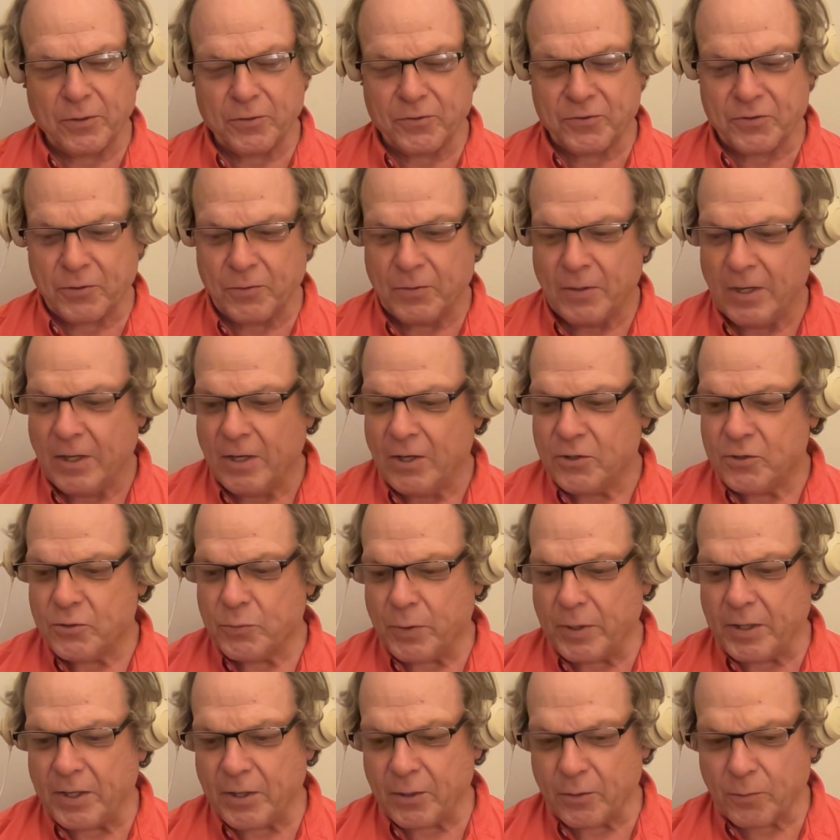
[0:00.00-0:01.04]
So
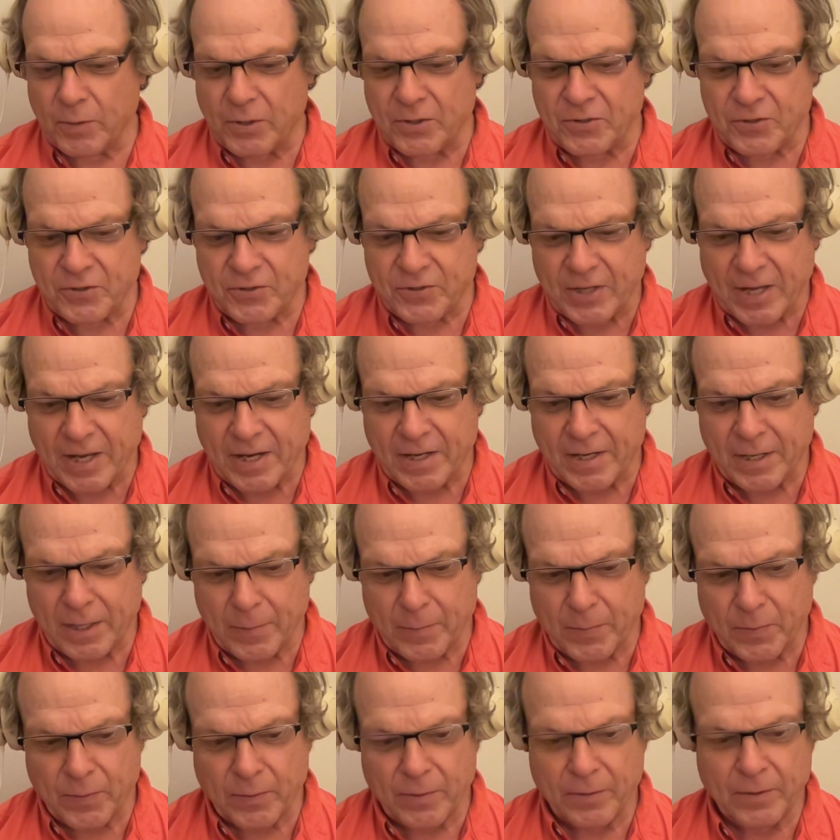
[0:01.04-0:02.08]
20 degrees is that
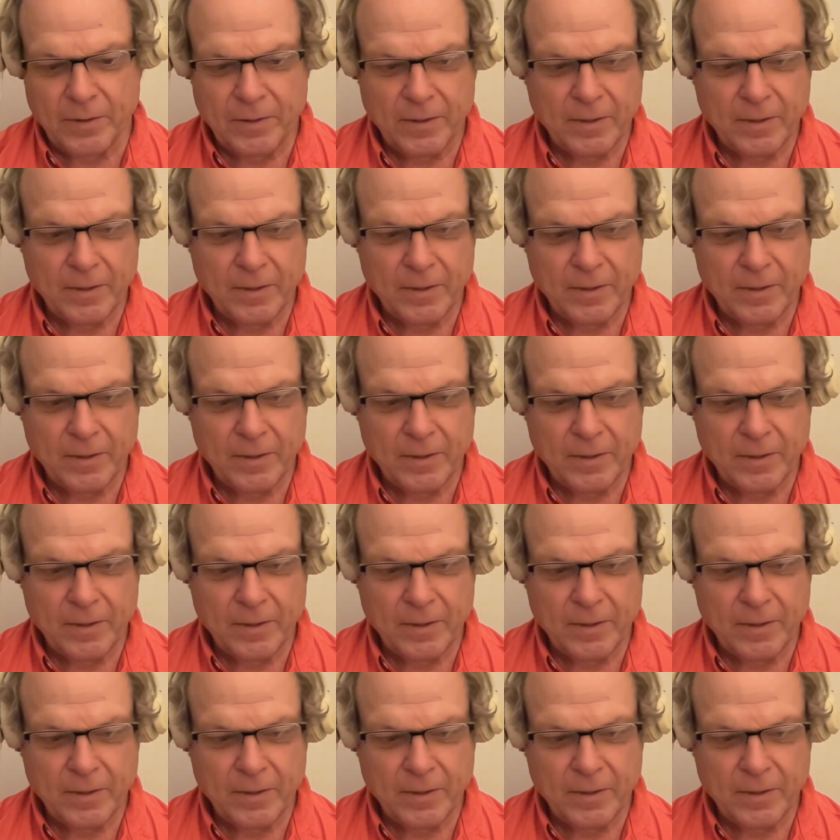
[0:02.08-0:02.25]
number